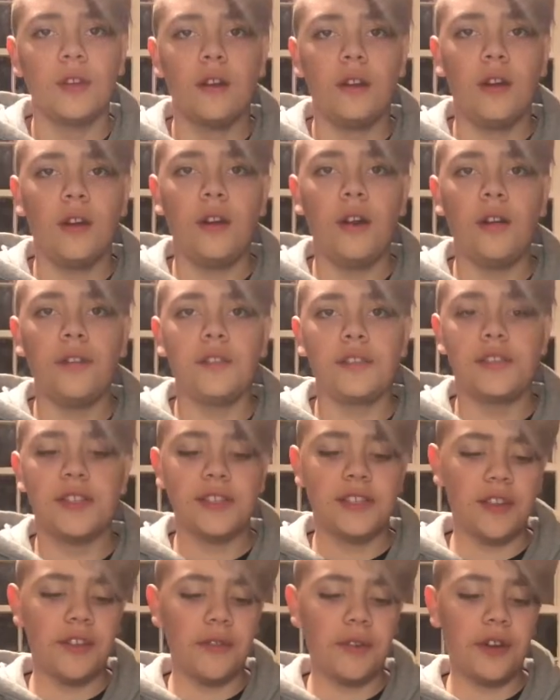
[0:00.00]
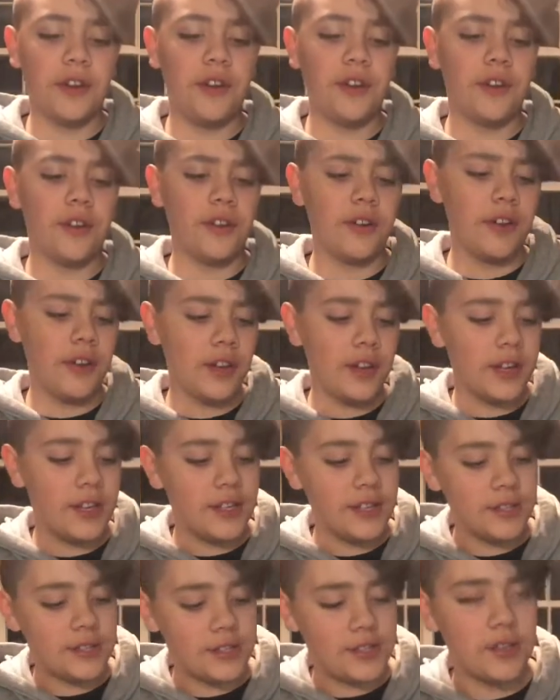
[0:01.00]
Alright, the sixth ingredient you're going to need
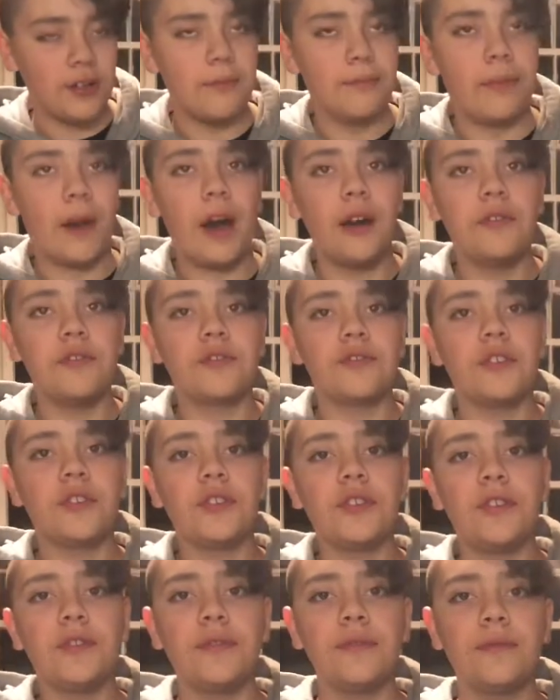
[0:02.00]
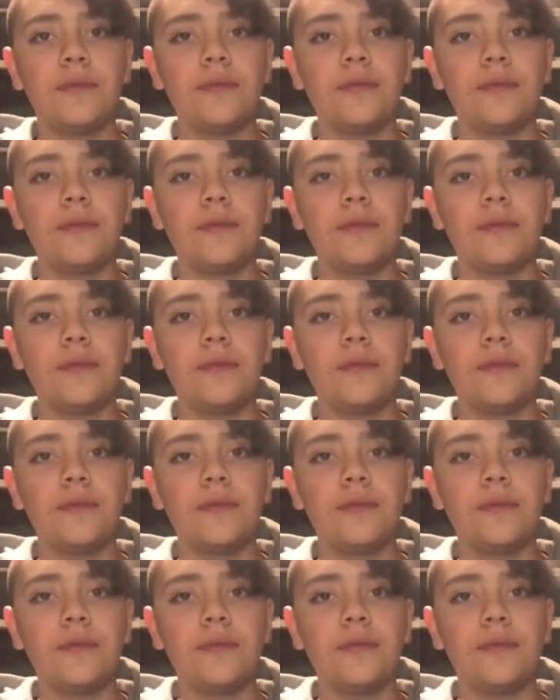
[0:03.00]
is some powdered sugar.